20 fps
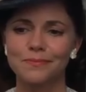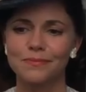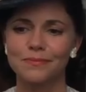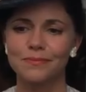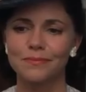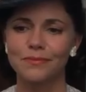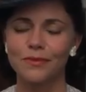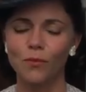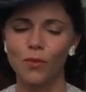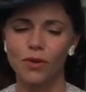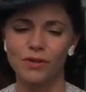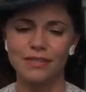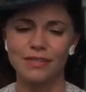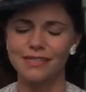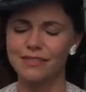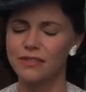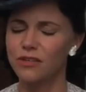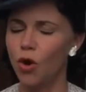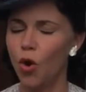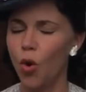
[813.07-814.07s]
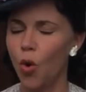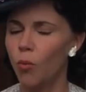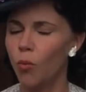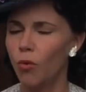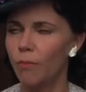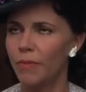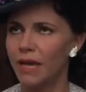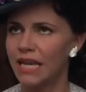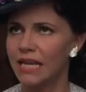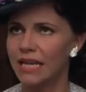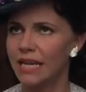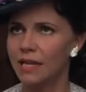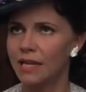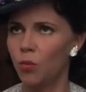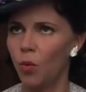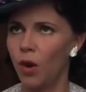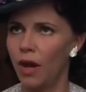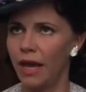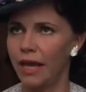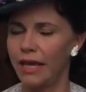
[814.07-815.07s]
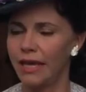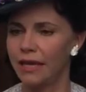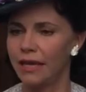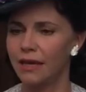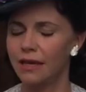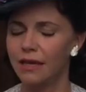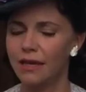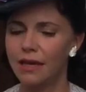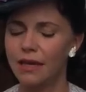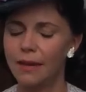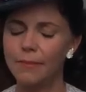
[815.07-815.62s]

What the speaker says: and Hanks believed it had the potential to be